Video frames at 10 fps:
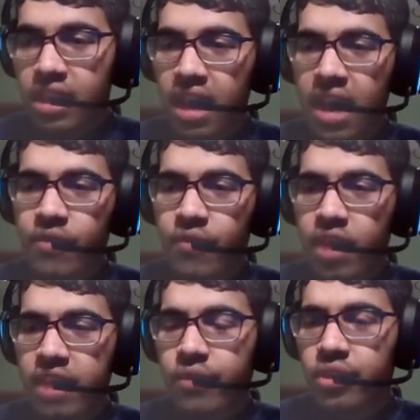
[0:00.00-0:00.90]
And for
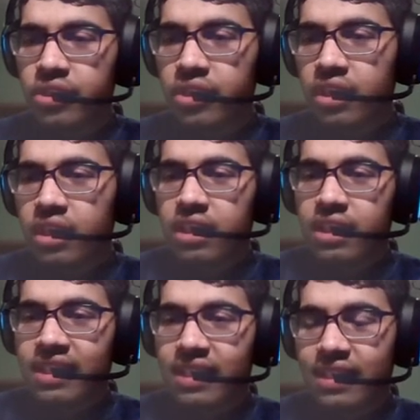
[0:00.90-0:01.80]
Frankfurt,
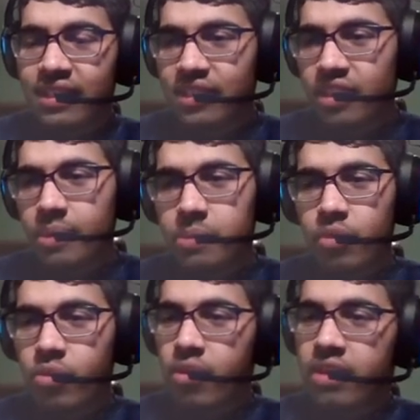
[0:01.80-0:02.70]
this team has been
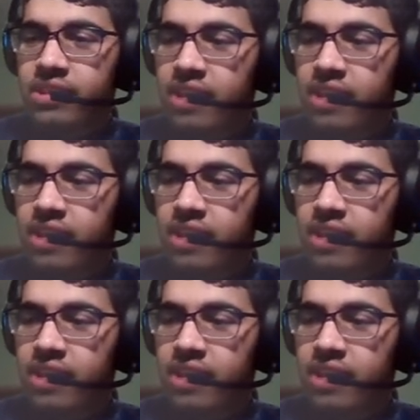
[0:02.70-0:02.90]
regressing.